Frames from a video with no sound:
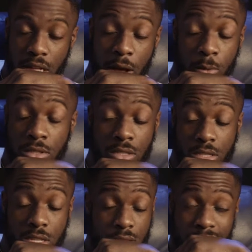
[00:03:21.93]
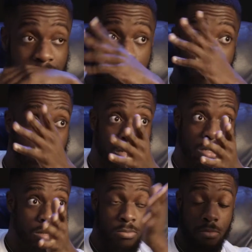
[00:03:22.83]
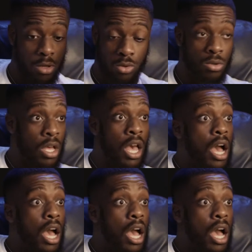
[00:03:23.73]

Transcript: I was the model.